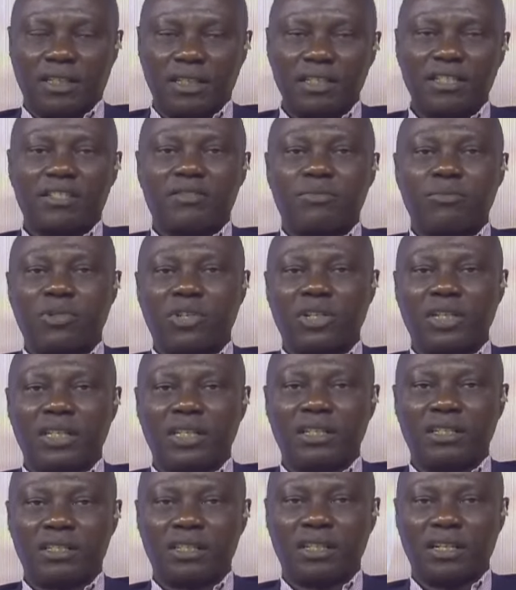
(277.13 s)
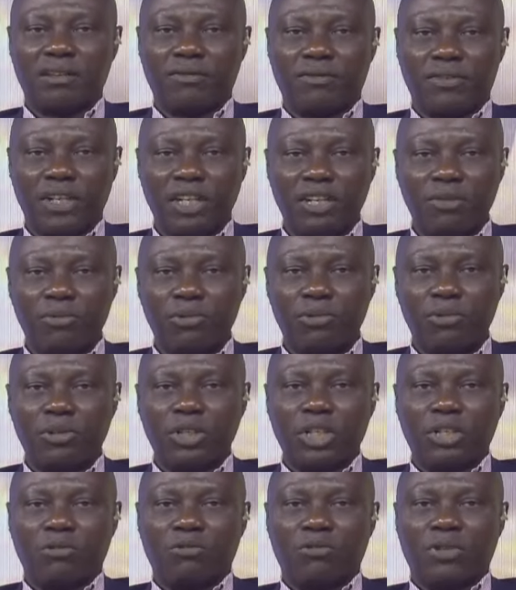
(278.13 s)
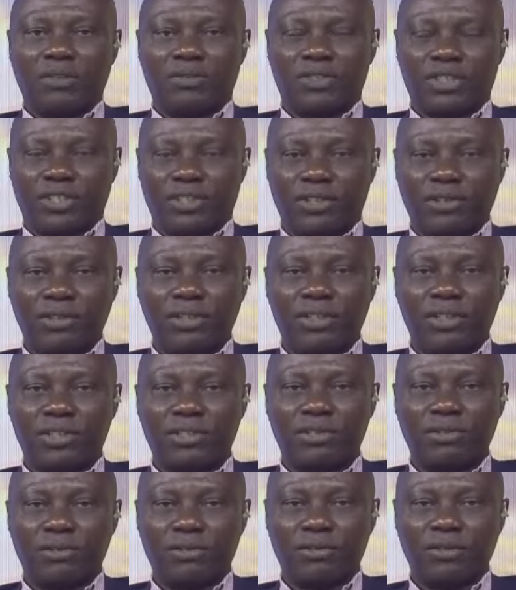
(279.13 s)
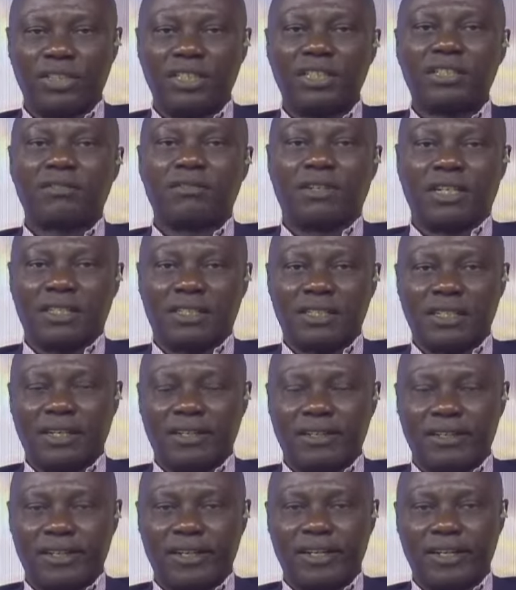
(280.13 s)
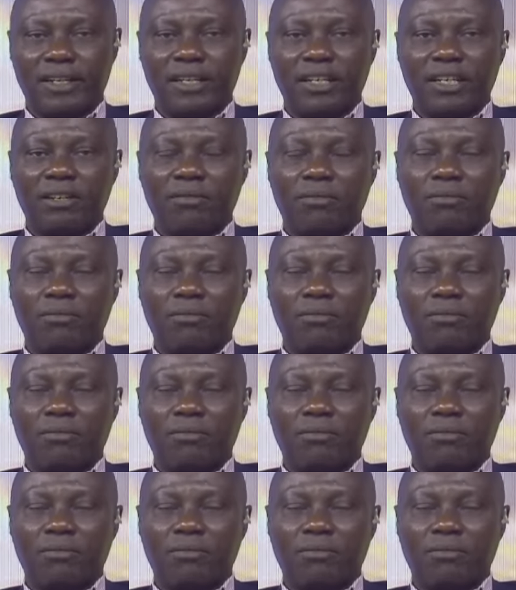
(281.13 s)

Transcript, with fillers: This money is available. We have secured this loan. These grants are there.